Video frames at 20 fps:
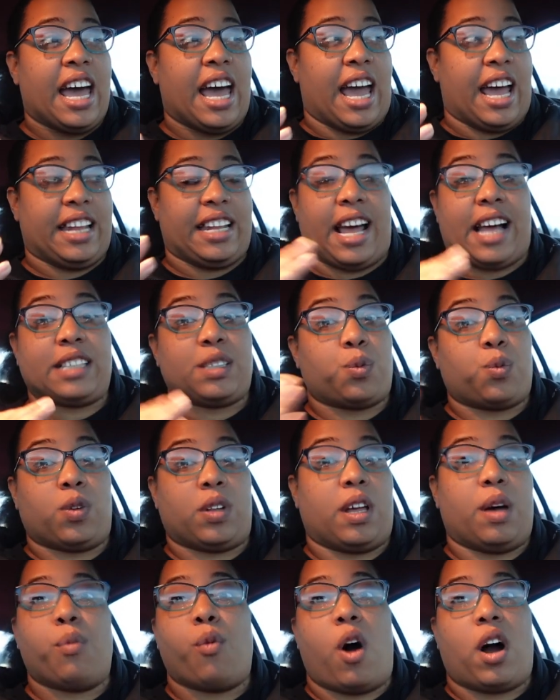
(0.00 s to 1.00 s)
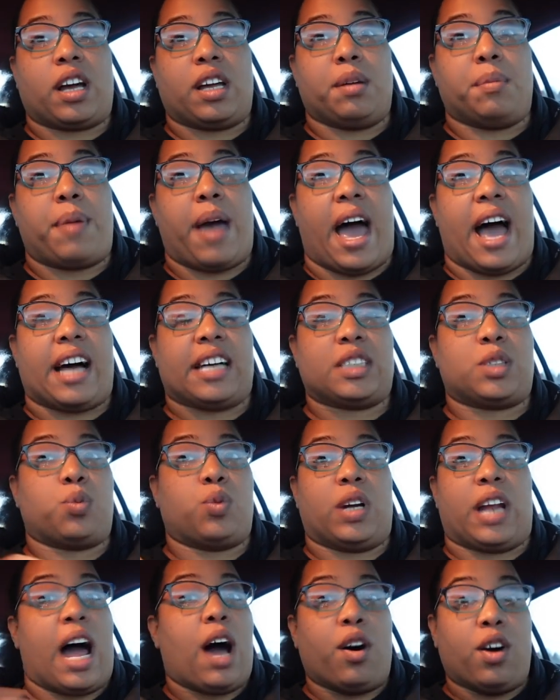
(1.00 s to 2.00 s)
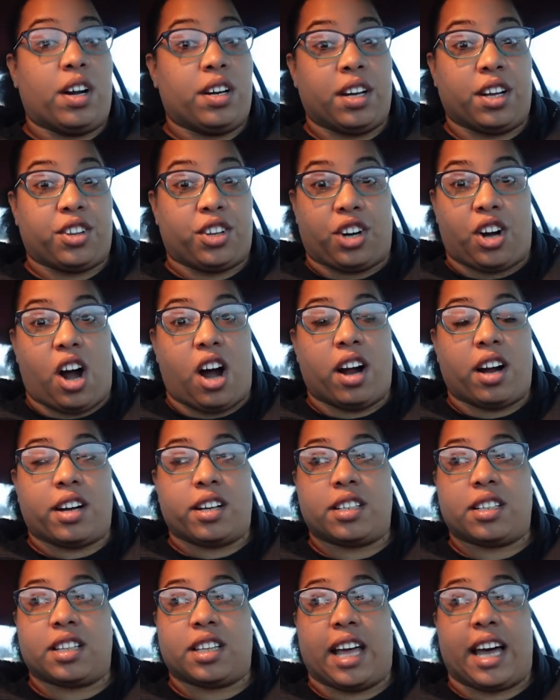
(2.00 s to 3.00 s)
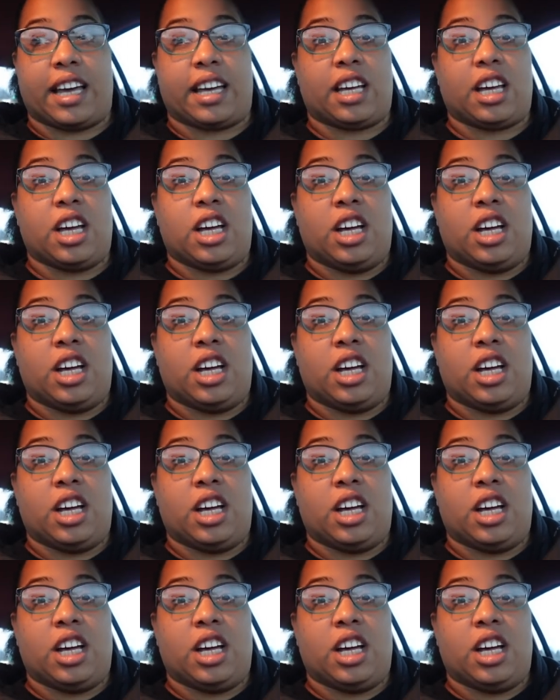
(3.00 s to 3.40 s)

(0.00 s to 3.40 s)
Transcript: and that's them walking past without another cart like